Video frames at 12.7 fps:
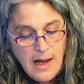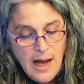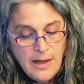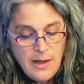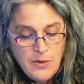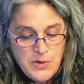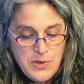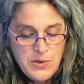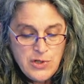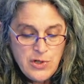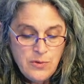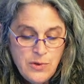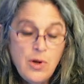Another two
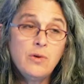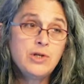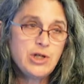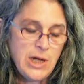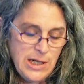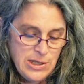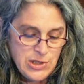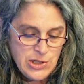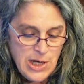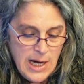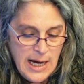showed no change,